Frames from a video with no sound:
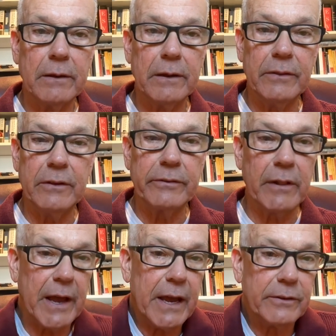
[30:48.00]
in this
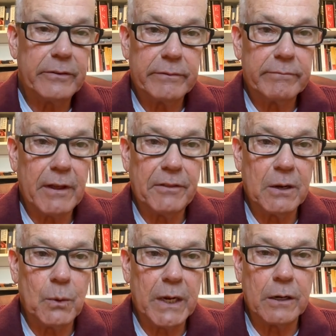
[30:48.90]
class.
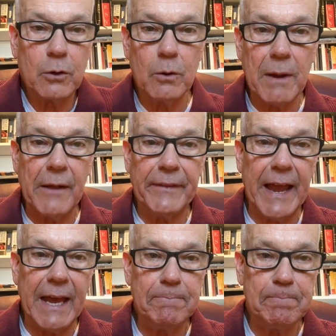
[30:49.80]
Nothing we can do about
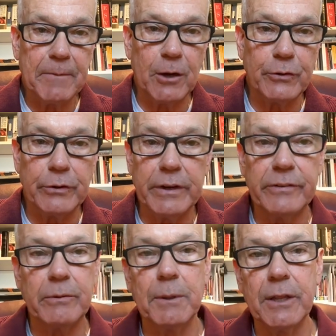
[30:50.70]
that. There's your
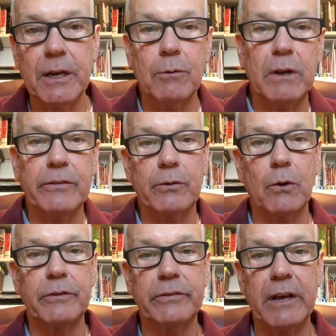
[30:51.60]
Disability
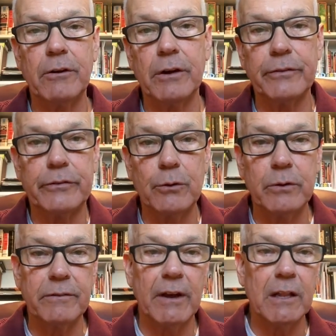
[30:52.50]
Resource Center and
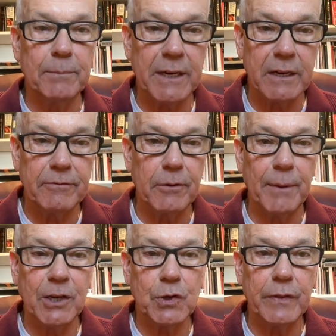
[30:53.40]
student development
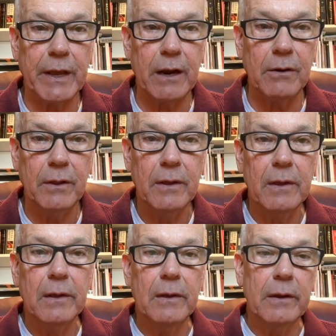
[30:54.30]
information there.
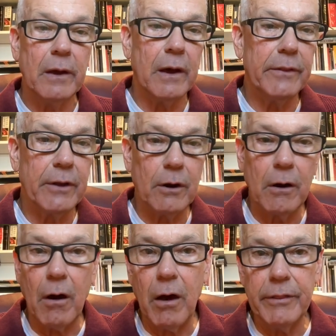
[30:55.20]
There
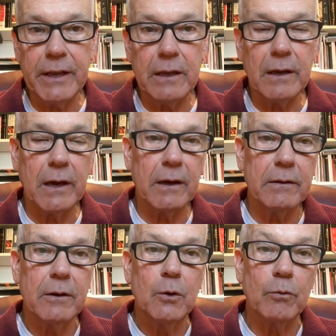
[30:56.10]
are all the
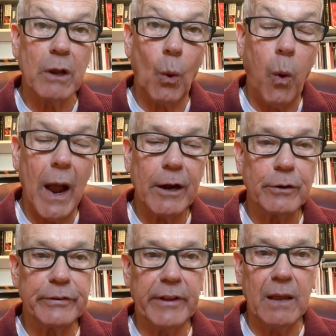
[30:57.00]

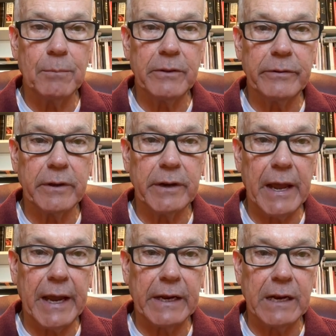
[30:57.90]
required statements on
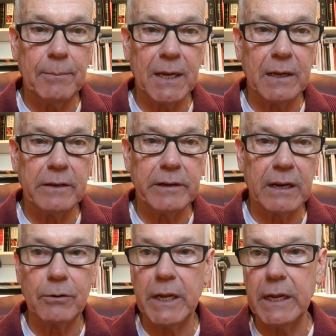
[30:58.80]
academic
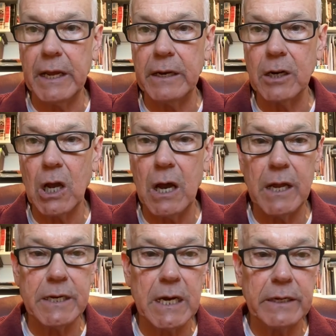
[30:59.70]
integrity and
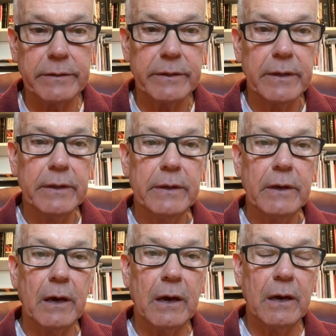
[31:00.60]
conduct,
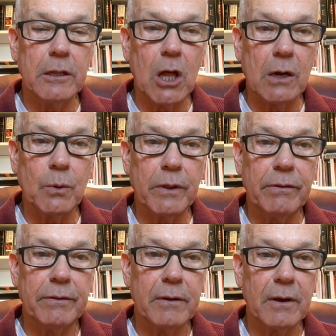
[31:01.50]
along with